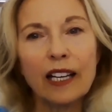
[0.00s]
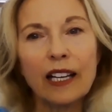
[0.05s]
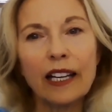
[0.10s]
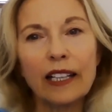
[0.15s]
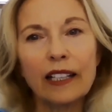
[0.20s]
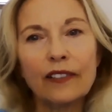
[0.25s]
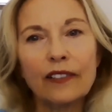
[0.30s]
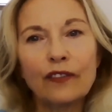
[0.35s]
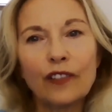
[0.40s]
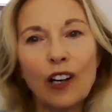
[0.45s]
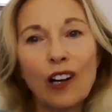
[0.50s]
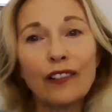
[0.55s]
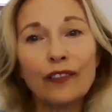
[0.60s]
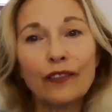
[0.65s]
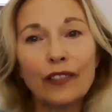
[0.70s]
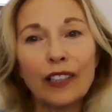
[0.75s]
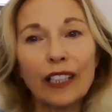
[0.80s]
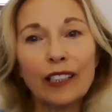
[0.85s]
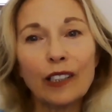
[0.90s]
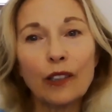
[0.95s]

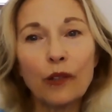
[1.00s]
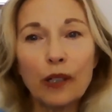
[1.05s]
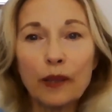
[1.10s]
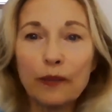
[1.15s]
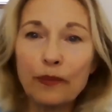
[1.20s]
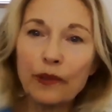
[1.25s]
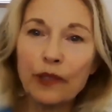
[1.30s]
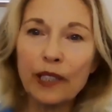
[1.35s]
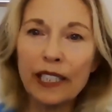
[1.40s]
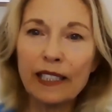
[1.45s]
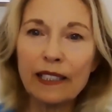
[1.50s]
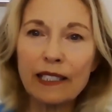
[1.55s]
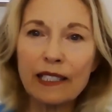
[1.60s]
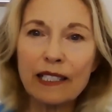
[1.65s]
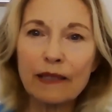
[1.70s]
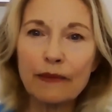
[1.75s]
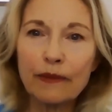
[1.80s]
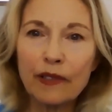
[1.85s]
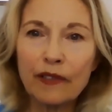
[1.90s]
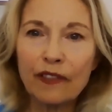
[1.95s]
involve incorporating
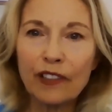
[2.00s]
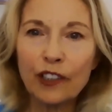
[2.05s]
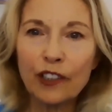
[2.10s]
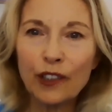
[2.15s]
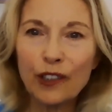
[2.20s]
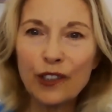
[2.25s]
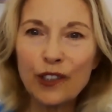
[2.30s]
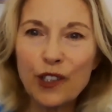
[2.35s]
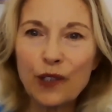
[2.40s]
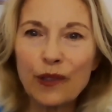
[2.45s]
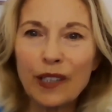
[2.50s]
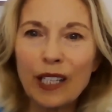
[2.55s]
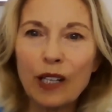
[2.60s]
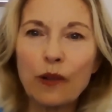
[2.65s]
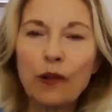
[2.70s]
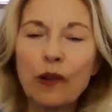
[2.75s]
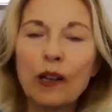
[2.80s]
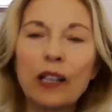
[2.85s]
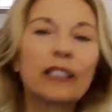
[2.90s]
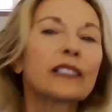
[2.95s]
some of the nurturing
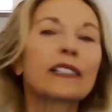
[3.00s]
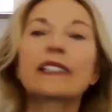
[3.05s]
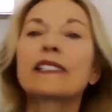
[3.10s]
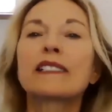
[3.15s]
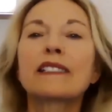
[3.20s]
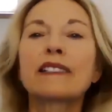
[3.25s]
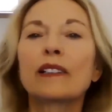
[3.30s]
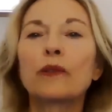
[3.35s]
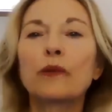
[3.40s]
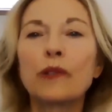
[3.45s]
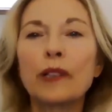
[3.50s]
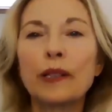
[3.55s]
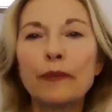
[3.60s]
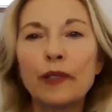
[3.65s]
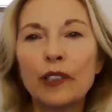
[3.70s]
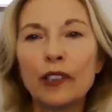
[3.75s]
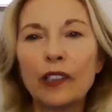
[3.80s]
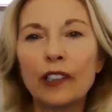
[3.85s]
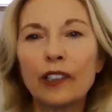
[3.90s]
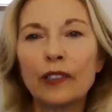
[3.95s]
qualities that women
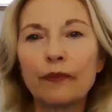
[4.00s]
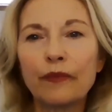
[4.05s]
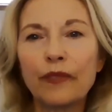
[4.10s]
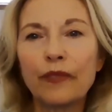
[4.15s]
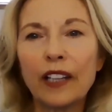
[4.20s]
are,